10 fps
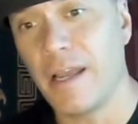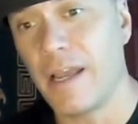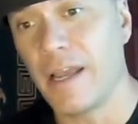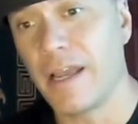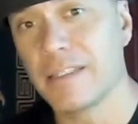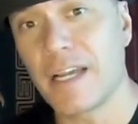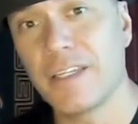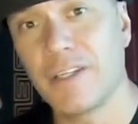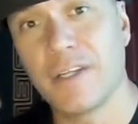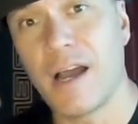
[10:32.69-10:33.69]
And
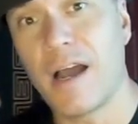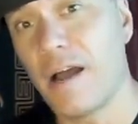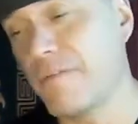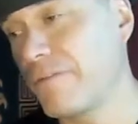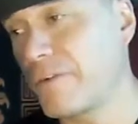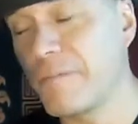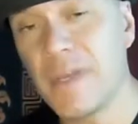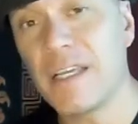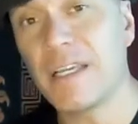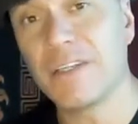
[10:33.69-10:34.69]
from
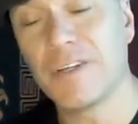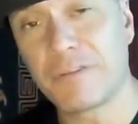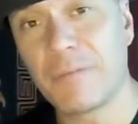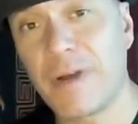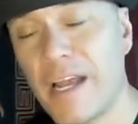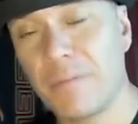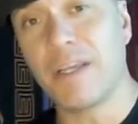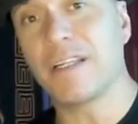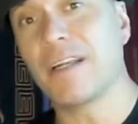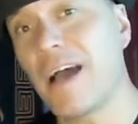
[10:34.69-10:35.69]
me, from my
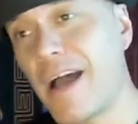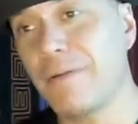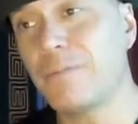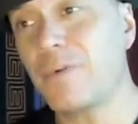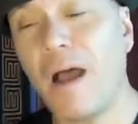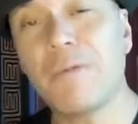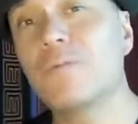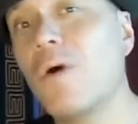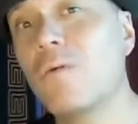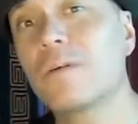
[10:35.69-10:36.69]
opinion, I probably
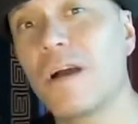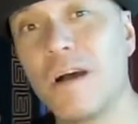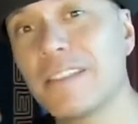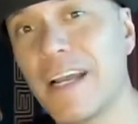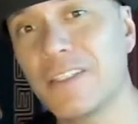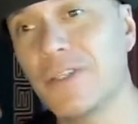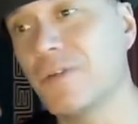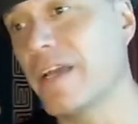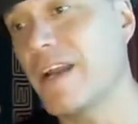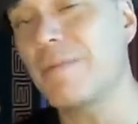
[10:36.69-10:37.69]
won't contact
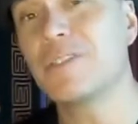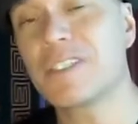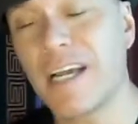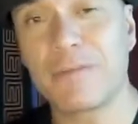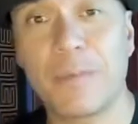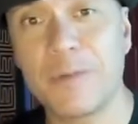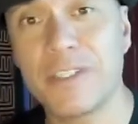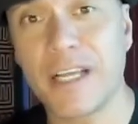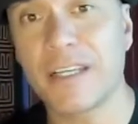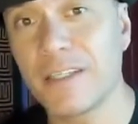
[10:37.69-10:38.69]
you. And I'm just kind of
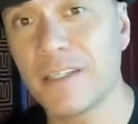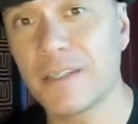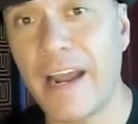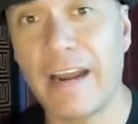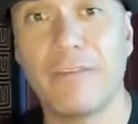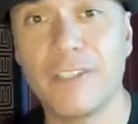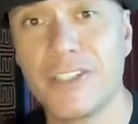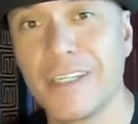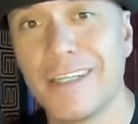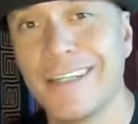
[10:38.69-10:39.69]
representing the
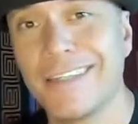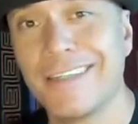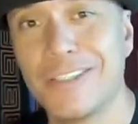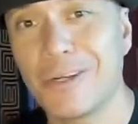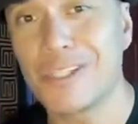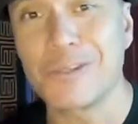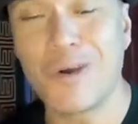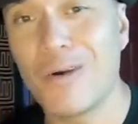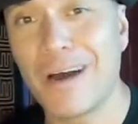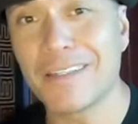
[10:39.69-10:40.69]
average Joe
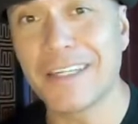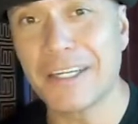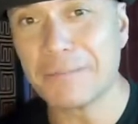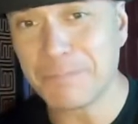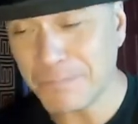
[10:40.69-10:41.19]
Schmo out there.